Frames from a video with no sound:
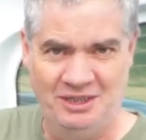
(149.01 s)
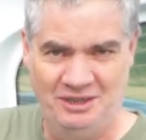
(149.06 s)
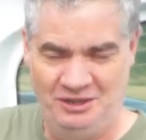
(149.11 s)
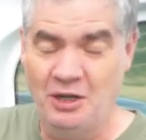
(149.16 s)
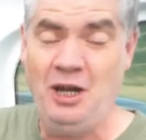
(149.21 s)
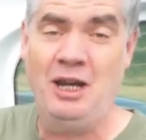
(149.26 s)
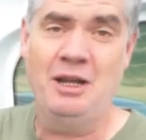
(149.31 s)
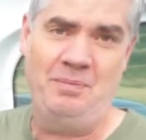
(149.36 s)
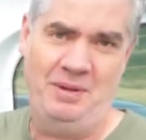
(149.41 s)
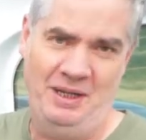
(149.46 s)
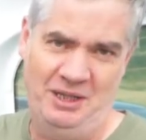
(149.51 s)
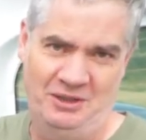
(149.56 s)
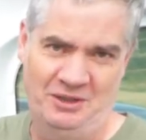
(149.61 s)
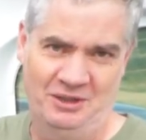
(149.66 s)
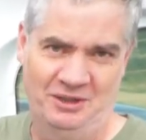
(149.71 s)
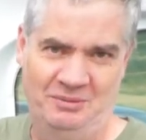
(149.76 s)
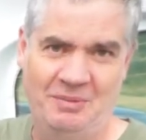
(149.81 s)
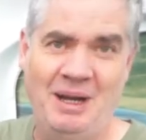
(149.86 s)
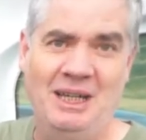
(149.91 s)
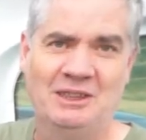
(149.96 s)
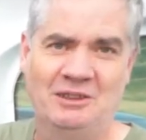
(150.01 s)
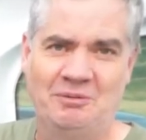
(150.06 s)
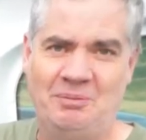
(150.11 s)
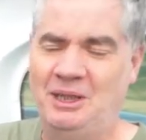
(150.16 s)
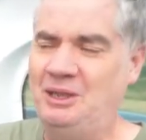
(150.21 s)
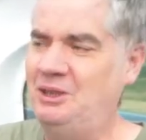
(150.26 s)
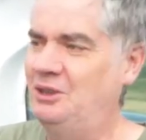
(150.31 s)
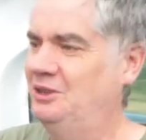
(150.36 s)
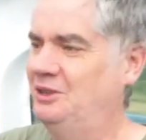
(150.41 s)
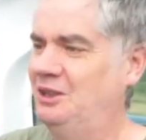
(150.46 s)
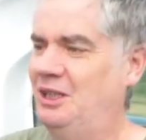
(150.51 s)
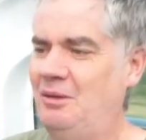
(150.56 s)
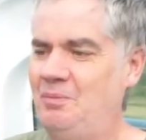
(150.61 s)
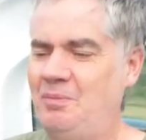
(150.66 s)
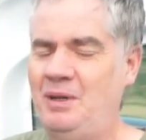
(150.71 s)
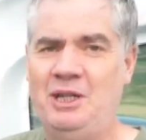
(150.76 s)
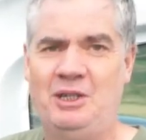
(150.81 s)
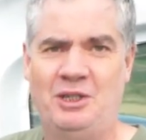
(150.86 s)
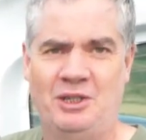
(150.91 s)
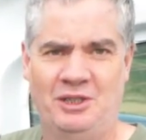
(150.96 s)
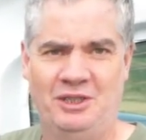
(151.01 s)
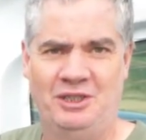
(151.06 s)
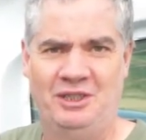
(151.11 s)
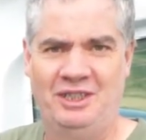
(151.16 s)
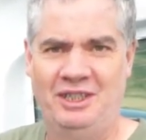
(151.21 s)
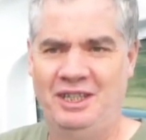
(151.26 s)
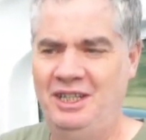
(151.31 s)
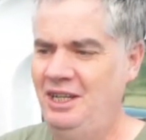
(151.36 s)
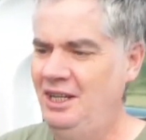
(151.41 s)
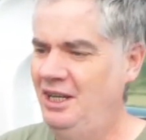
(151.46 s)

giant pictures, massive pictures on beaches